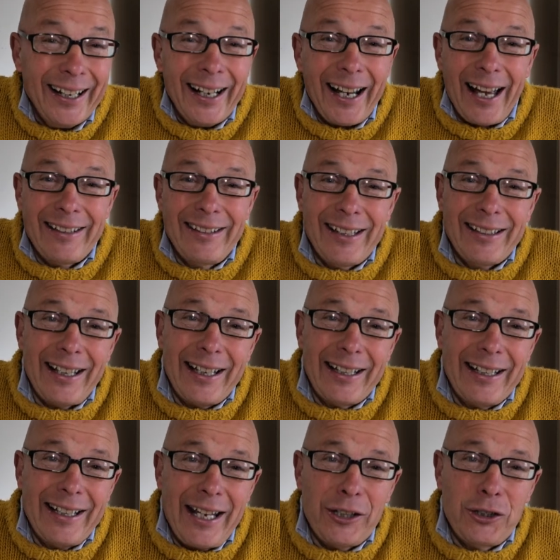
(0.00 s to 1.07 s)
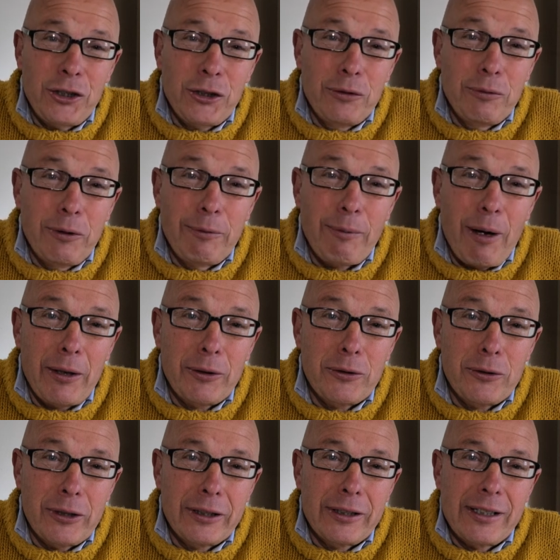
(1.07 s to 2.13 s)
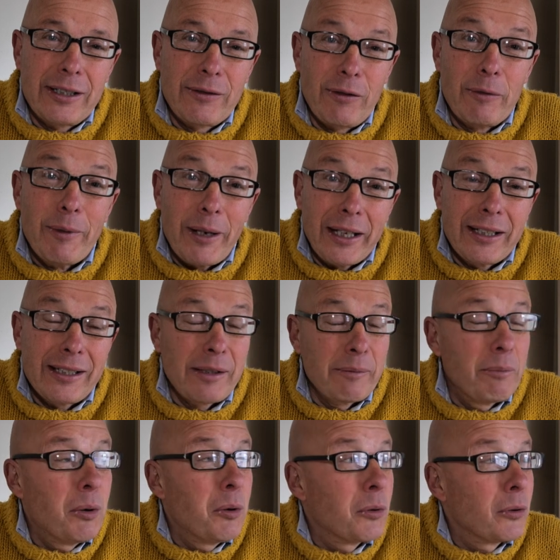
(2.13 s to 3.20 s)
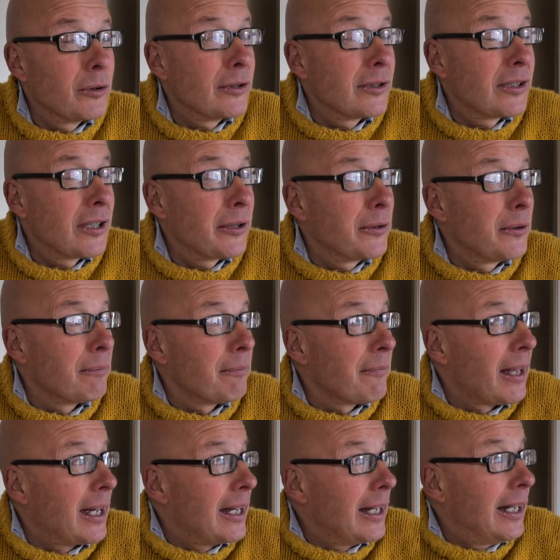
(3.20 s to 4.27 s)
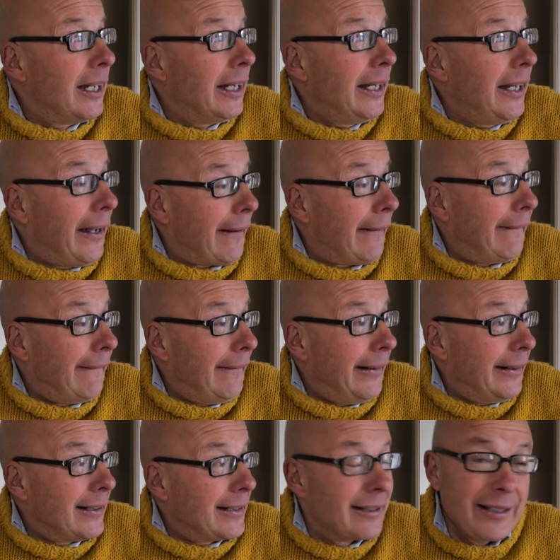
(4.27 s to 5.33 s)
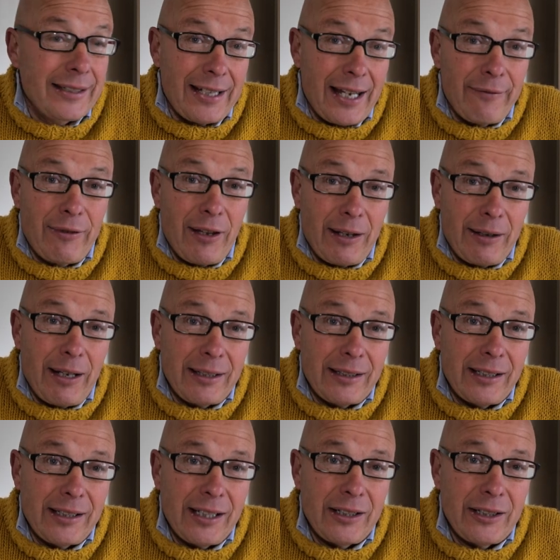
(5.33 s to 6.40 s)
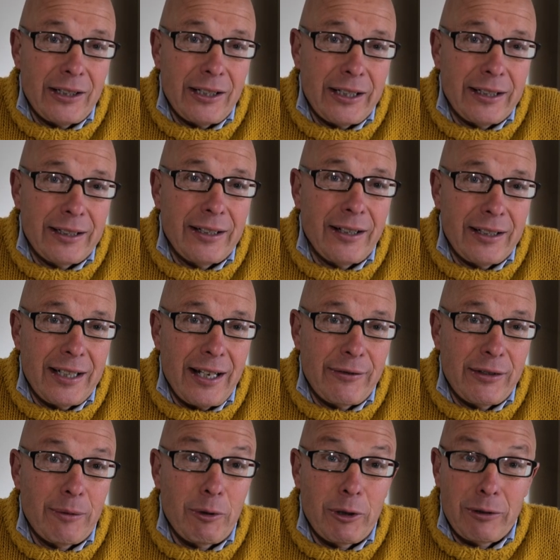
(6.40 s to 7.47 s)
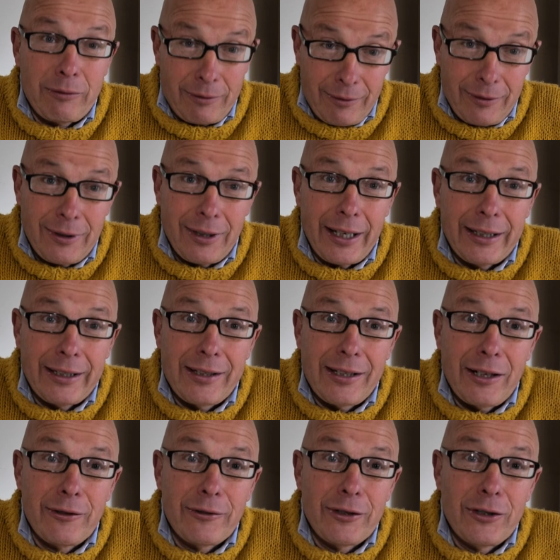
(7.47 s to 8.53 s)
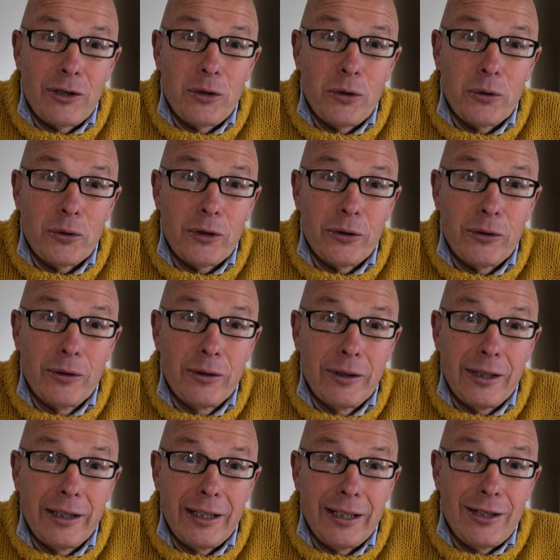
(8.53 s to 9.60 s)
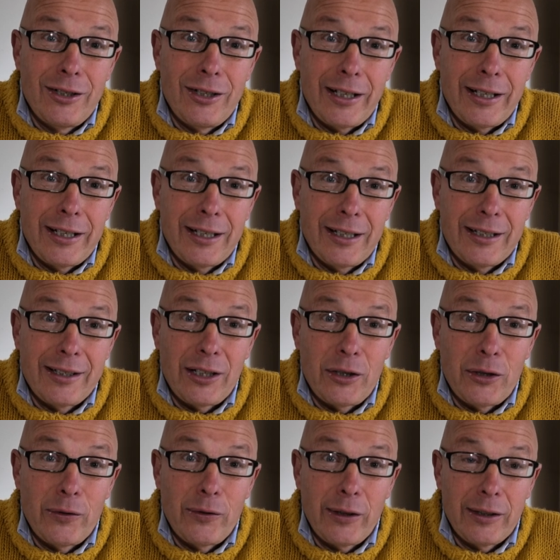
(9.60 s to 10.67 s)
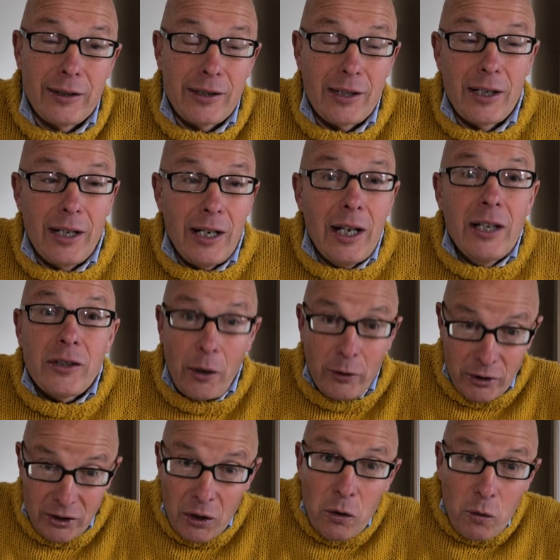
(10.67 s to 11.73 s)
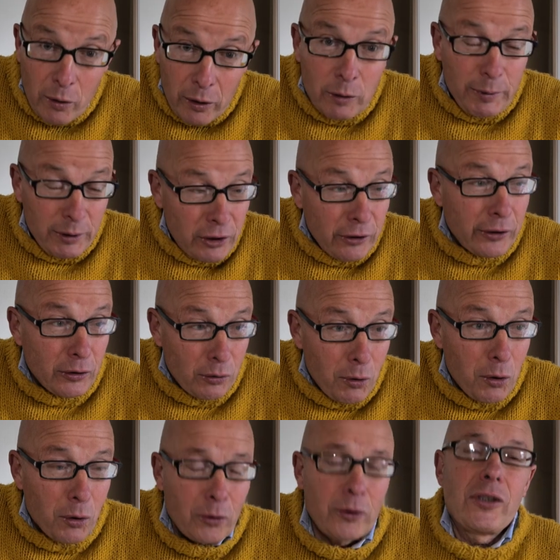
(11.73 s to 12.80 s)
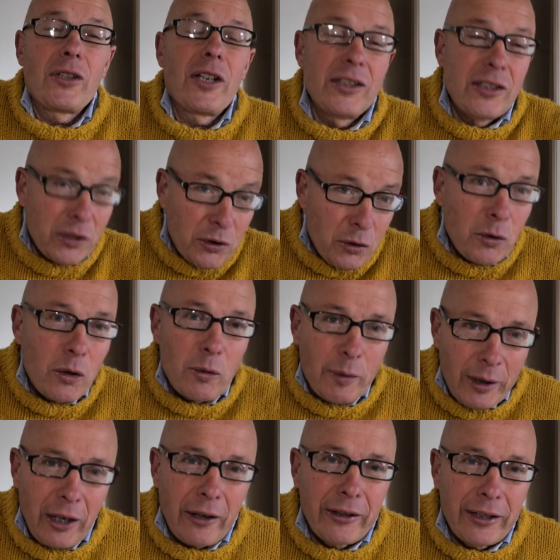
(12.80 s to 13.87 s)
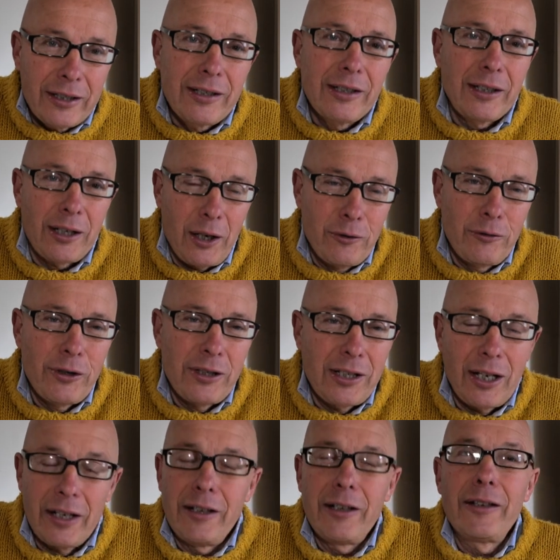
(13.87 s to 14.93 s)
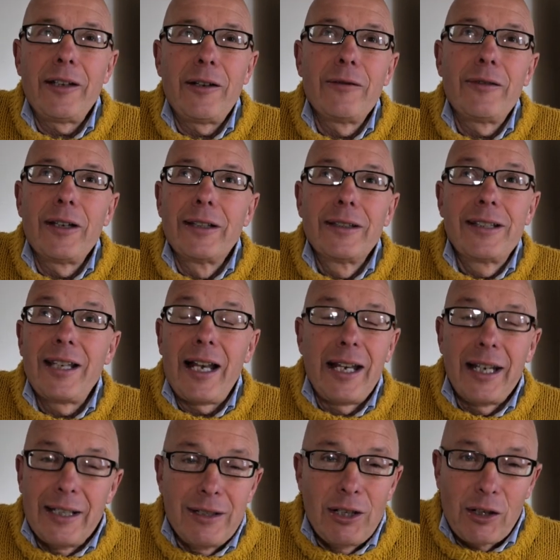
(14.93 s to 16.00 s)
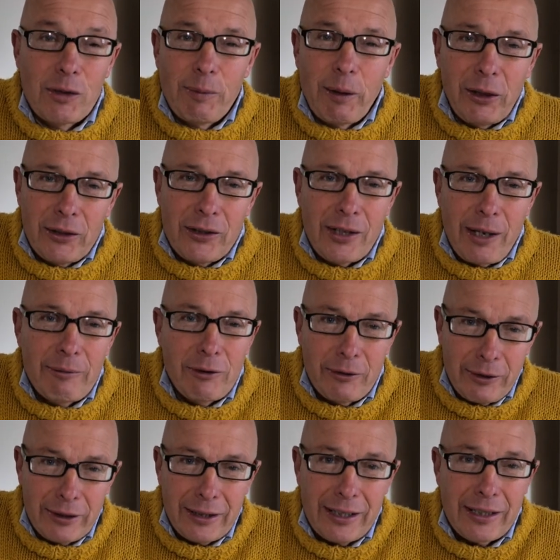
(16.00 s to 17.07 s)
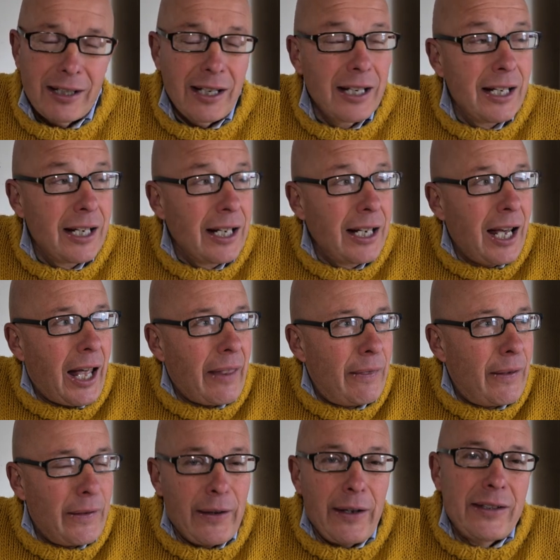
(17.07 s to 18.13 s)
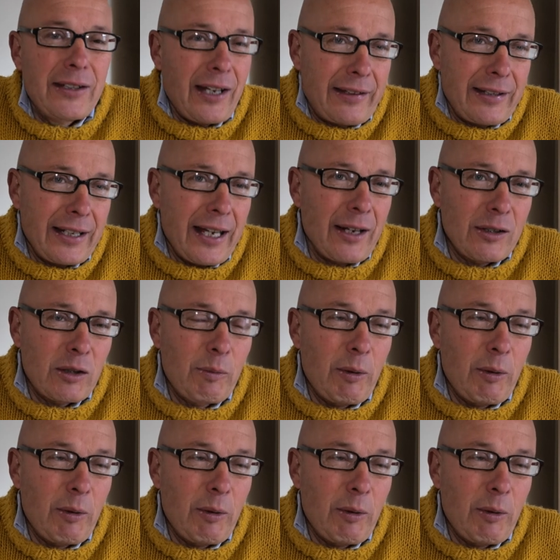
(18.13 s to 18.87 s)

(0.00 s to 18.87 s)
I think that connection with my audience, for me, is important. So, yeah, and it's nice to have that, as I said earlier, nice to have someone like yourselves to talk to each day as I do things. So I still will be doing the walks. I still will be going into the countryside. Don't think suddenly, just because I'm doing this, that there's nothing else.